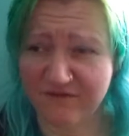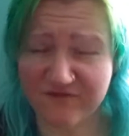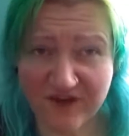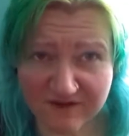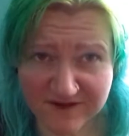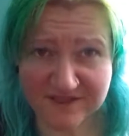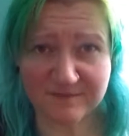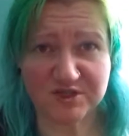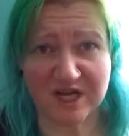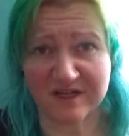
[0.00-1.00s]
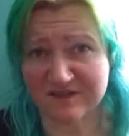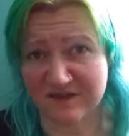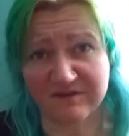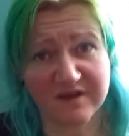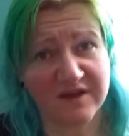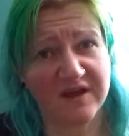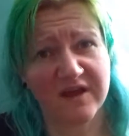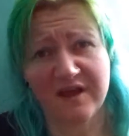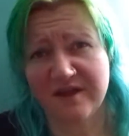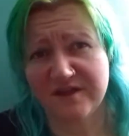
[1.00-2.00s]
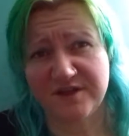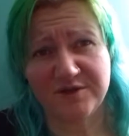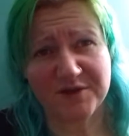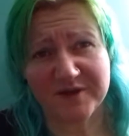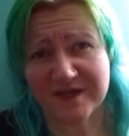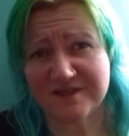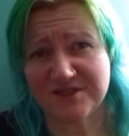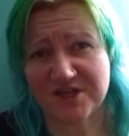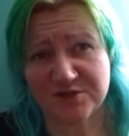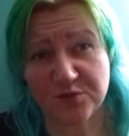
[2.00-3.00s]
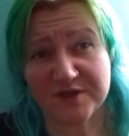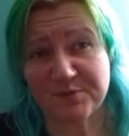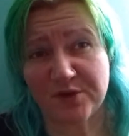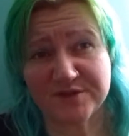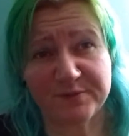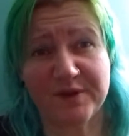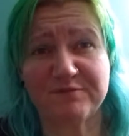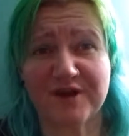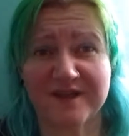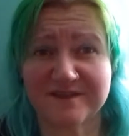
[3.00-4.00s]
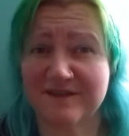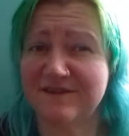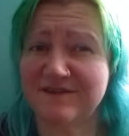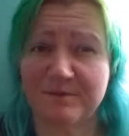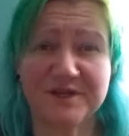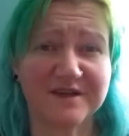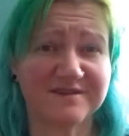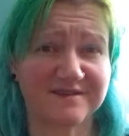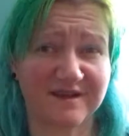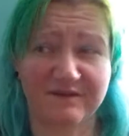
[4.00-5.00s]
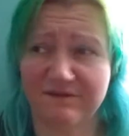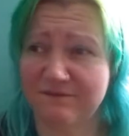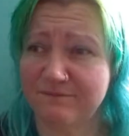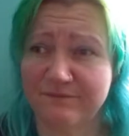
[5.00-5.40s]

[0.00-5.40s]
Very subjective. You don't get to judge what is possible and practical in somebody else's life.